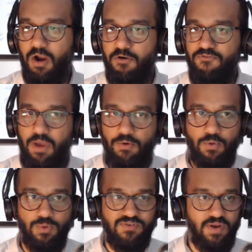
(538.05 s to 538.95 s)
our founder
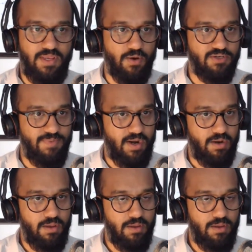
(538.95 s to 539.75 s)
was very charismatic